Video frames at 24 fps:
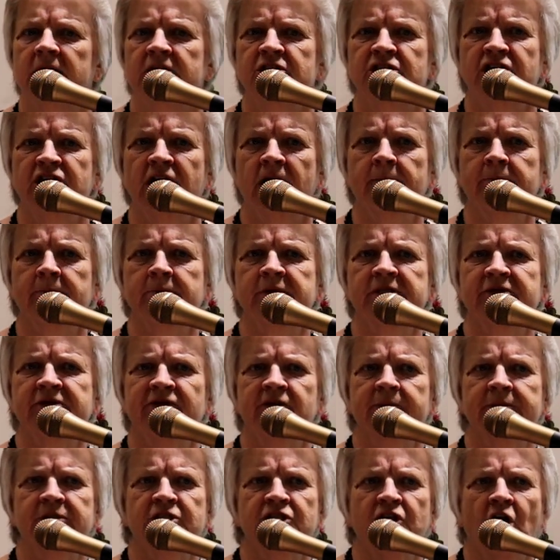gems
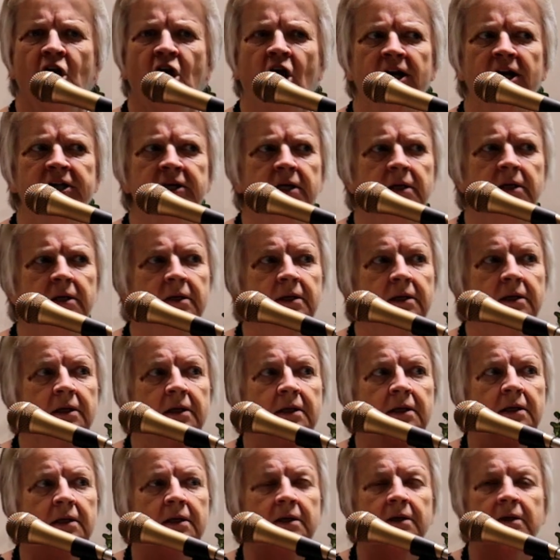from John?
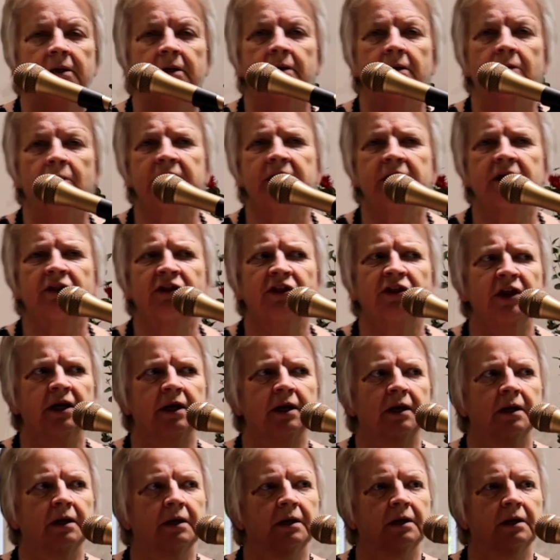What do you think?